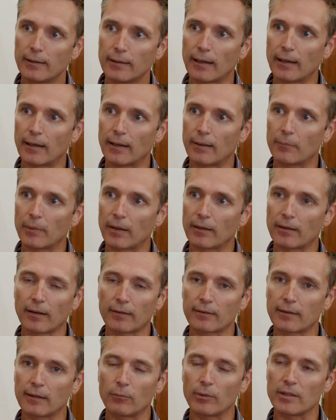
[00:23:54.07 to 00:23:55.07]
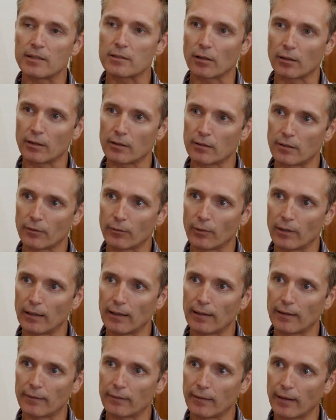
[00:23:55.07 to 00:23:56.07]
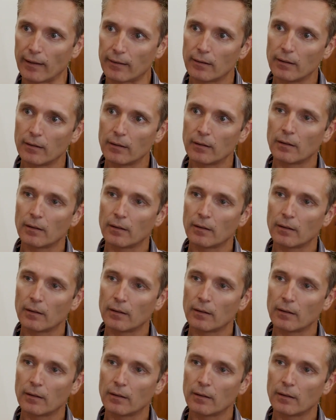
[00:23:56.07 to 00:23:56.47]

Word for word: um, and I think we're starting to realize that.